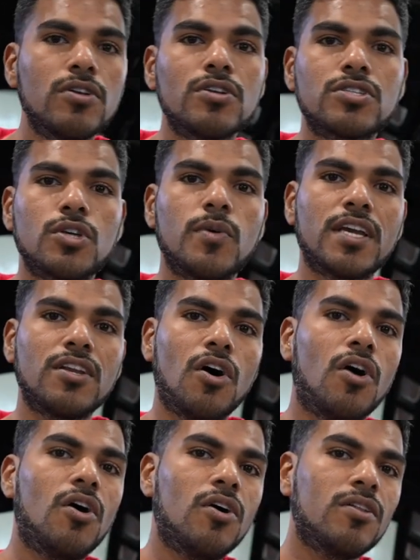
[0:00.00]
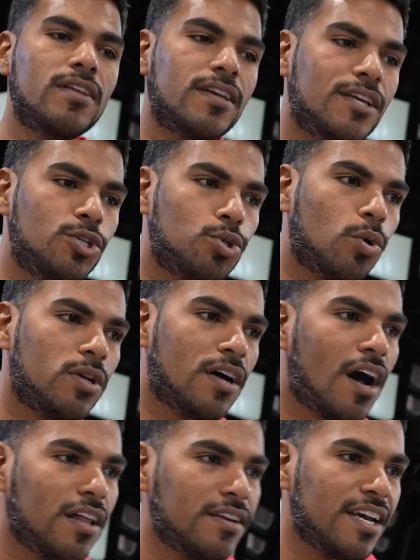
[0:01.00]
so we can all enjoy the
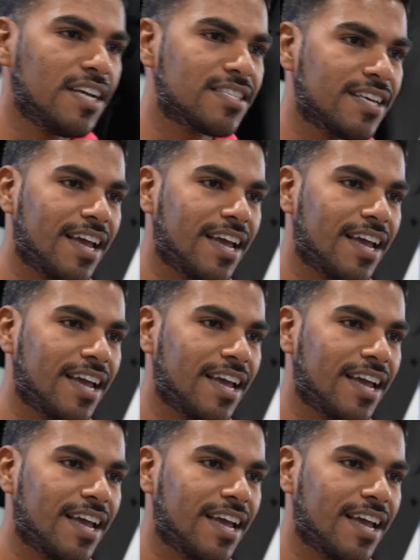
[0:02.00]
holidays